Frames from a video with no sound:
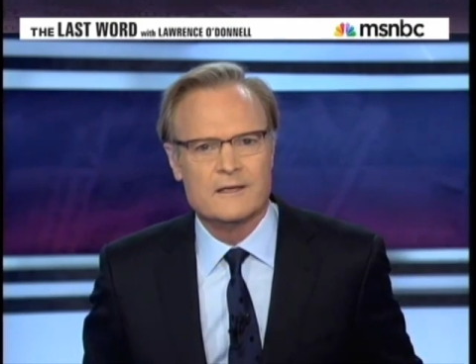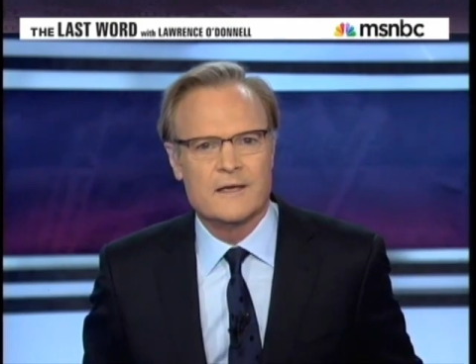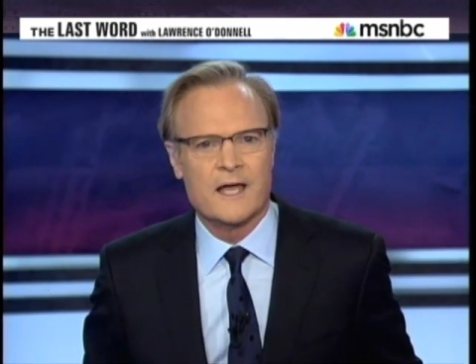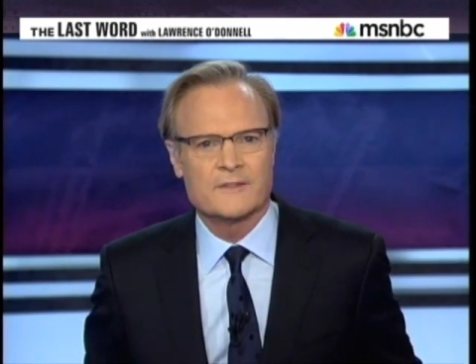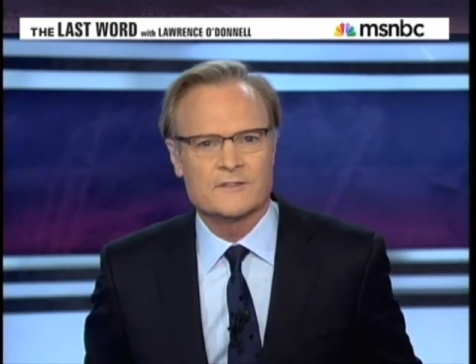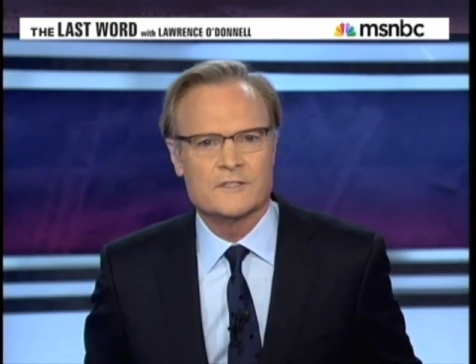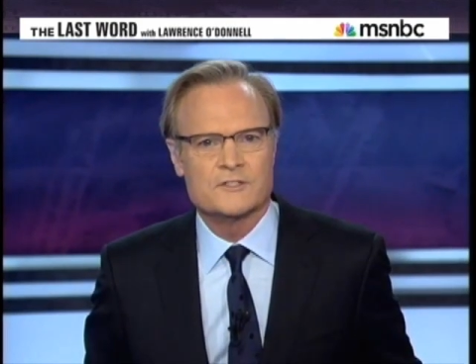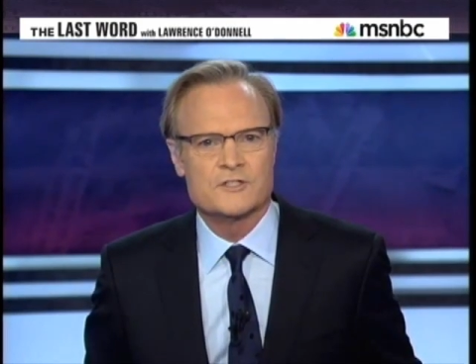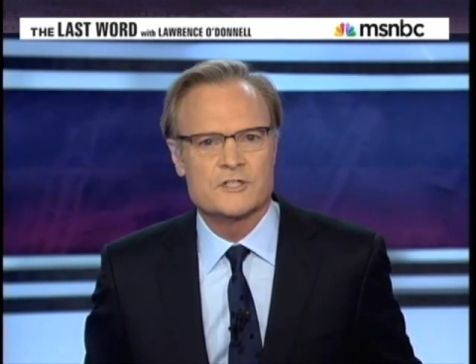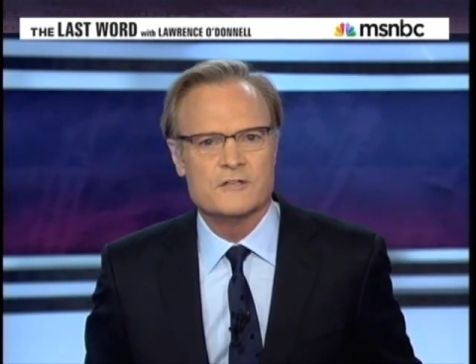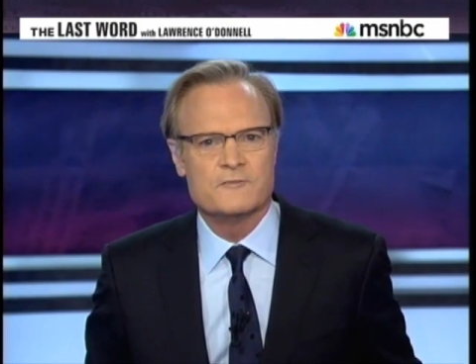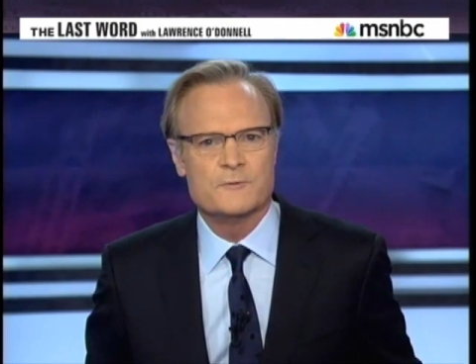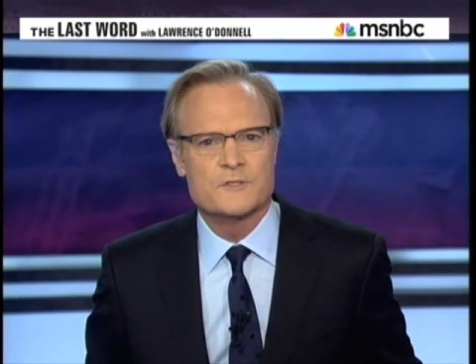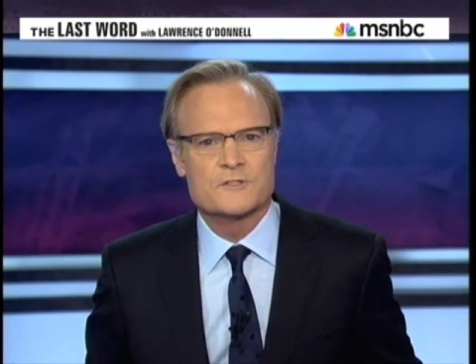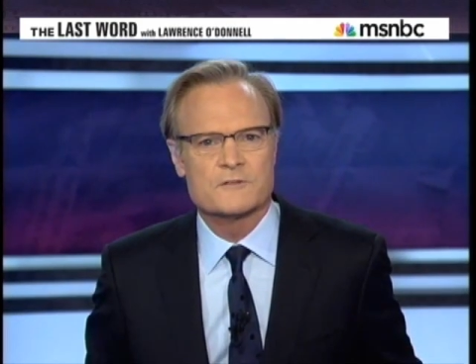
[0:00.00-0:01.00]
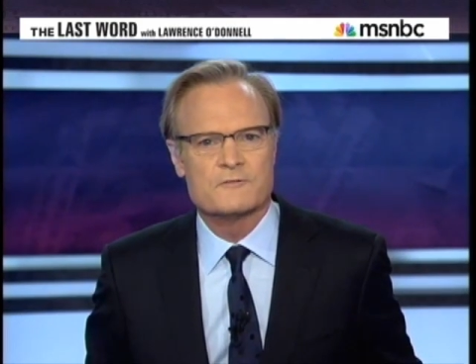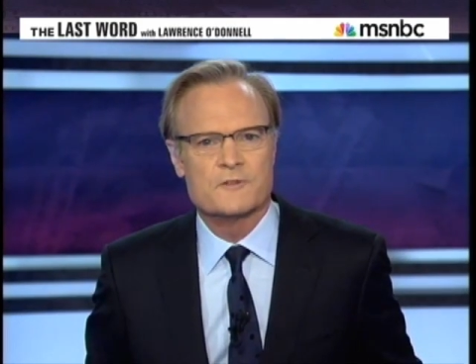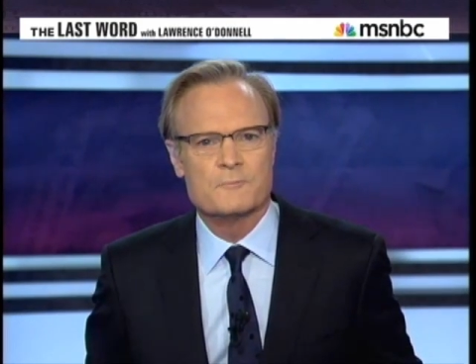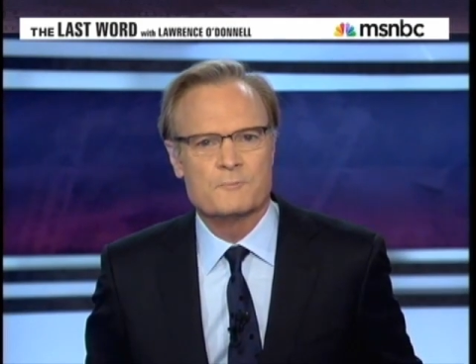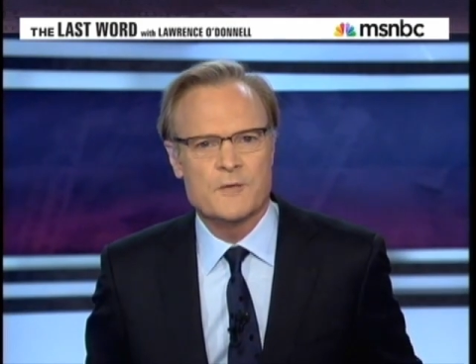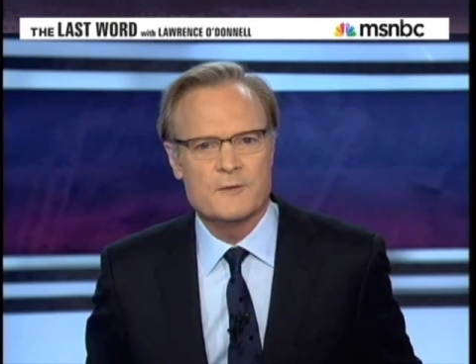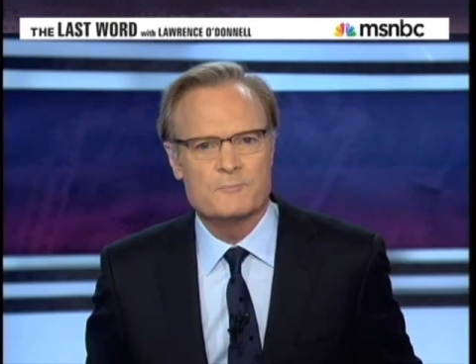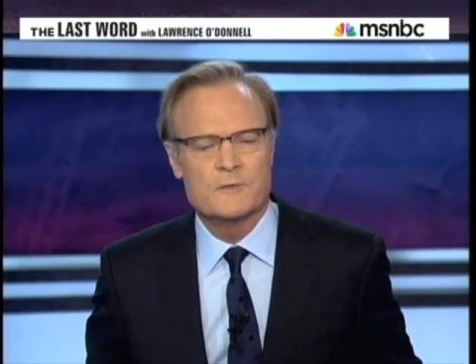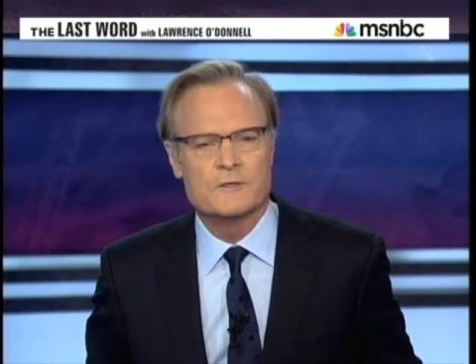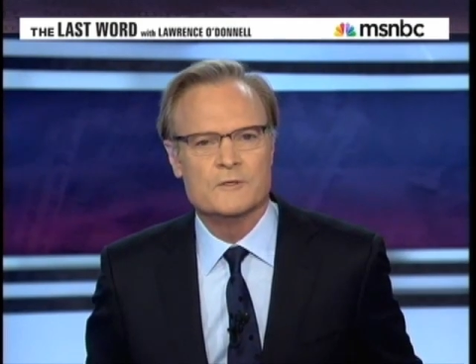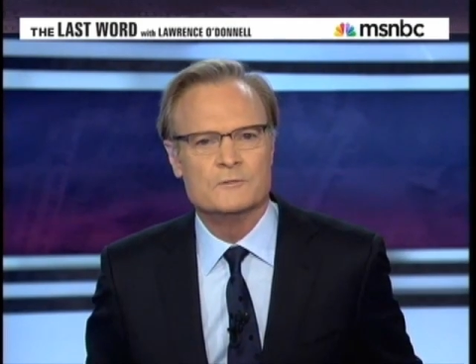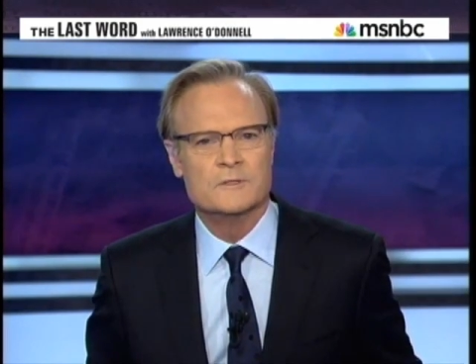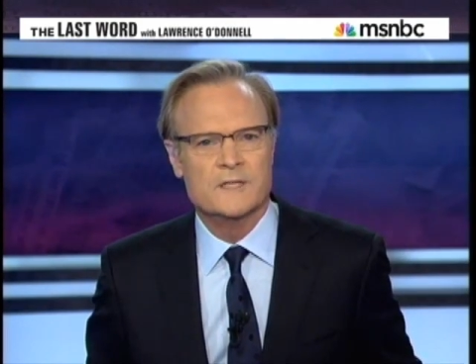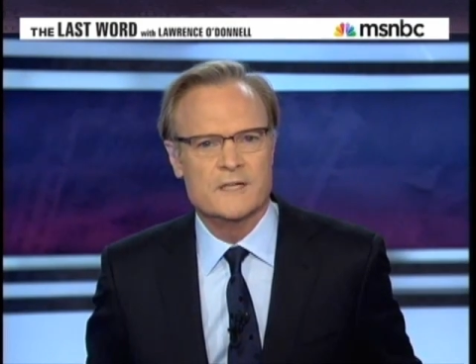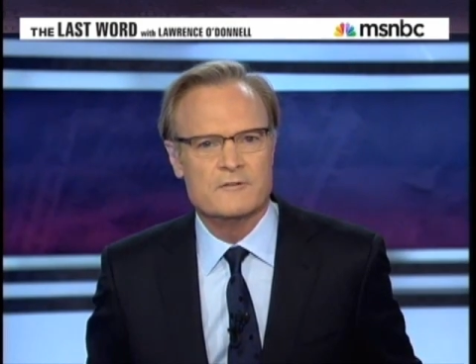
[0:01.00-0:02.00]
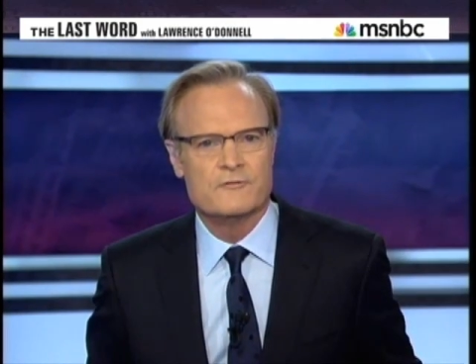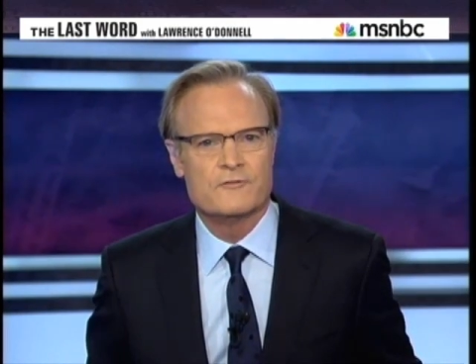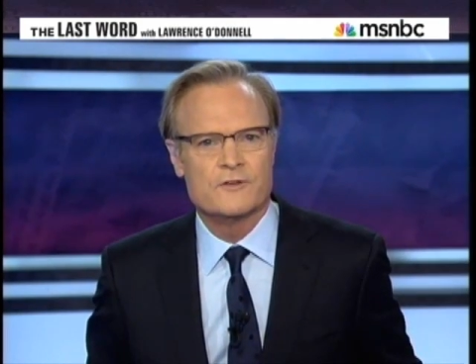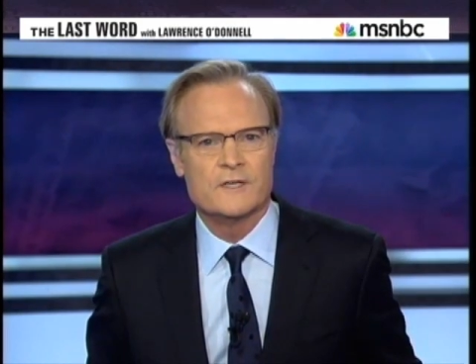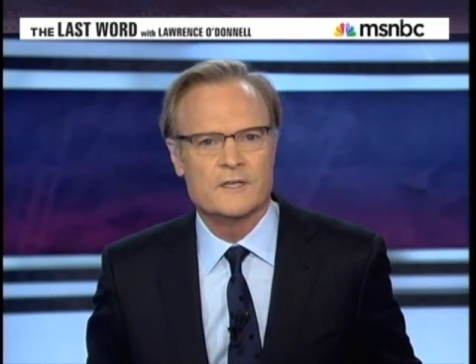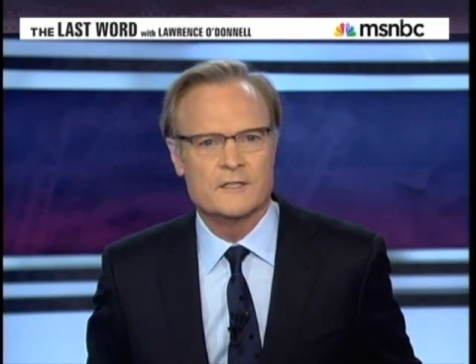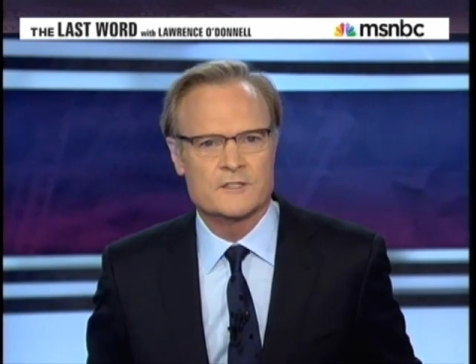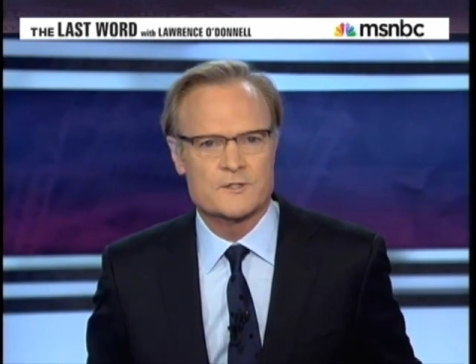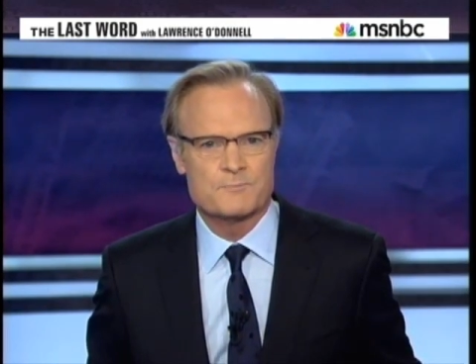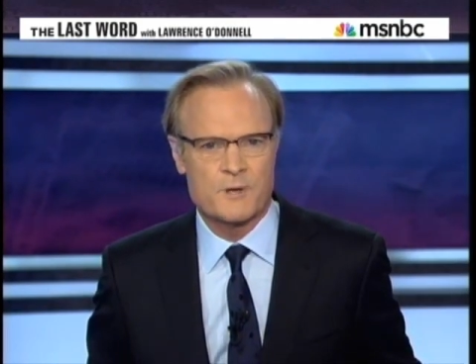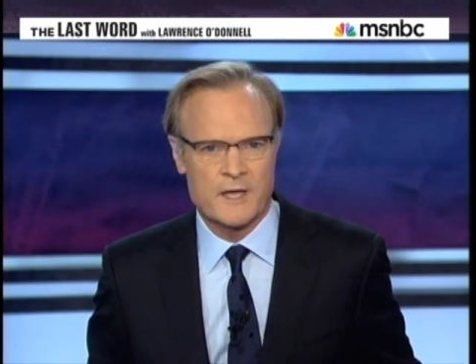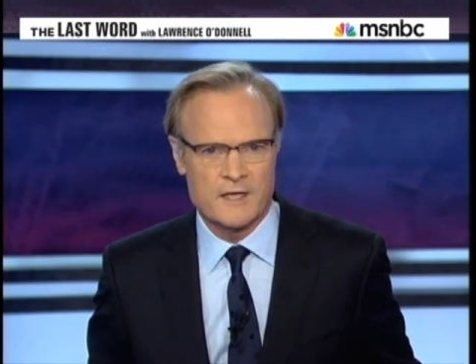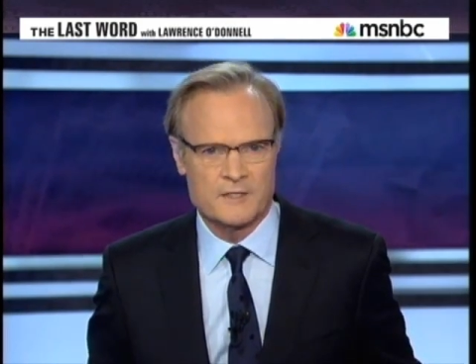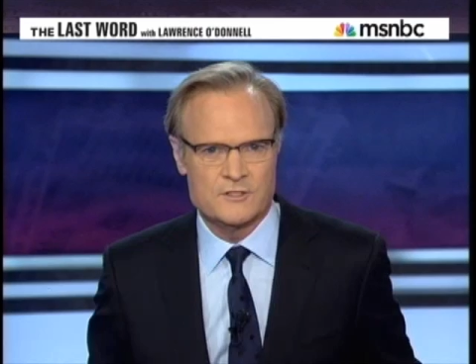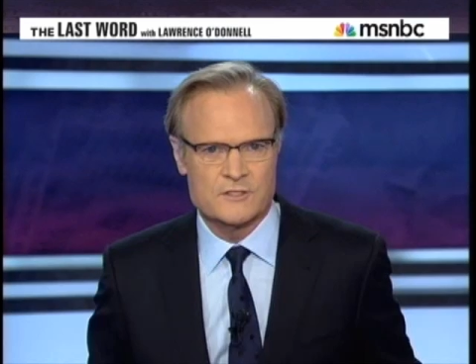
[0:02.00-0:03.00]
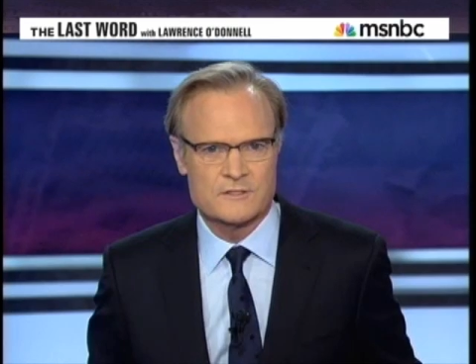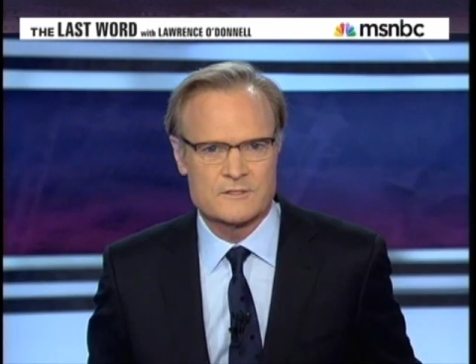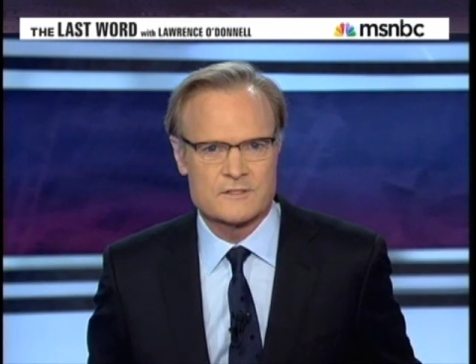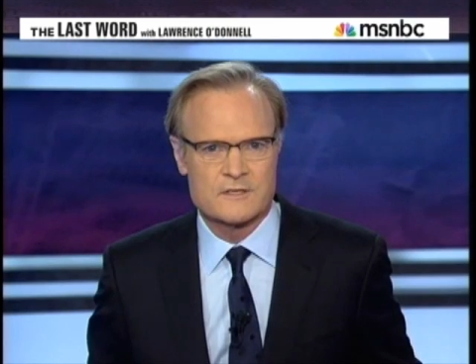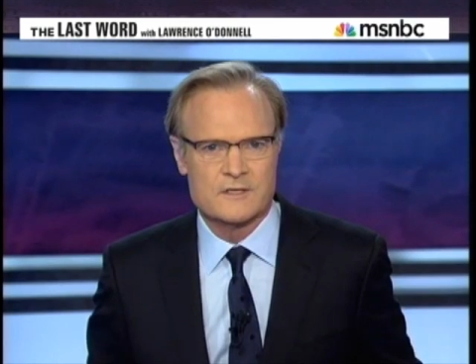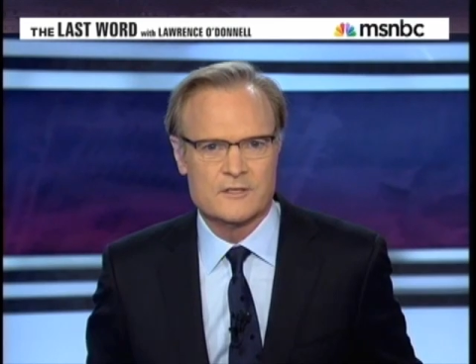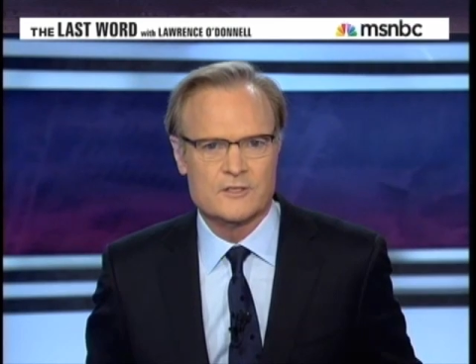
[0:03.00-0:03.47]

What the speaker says: at the achievements of the people who live in its pages.